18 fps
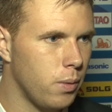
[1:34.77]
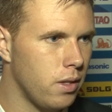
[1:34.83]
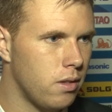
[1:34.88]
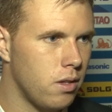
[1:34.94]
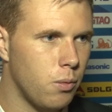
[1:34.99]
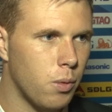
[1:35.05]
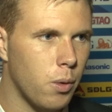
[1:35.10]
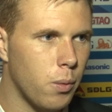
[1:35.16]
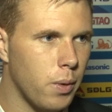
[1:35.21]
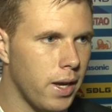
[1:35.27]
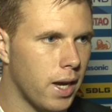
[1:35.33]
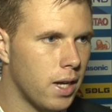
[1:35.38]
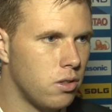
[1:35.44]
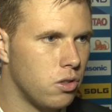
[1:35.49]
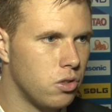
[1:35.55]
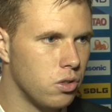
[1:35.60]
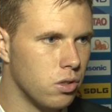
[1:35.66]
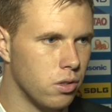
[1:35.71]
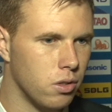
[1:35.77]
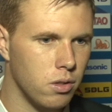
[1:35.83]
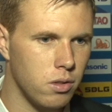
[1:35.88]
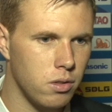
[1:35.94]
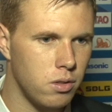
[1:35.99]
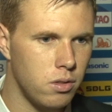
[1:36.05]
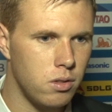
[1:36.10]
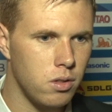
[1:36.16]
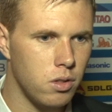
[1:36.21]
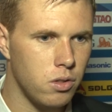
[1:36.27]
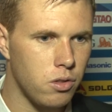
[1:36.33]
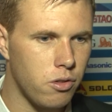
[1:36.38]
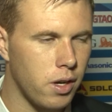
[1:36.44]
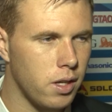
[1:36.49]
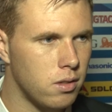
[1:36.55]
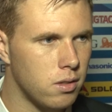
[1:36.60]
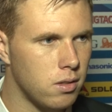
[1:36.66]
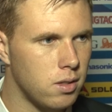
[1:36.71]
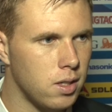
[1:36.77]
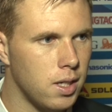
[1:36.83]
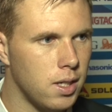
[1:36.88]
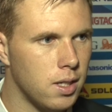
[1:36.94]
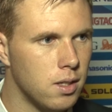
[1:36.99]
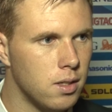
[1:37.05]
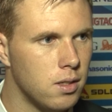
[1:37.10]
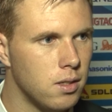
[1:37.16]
We did what we had to do, and it was great to see.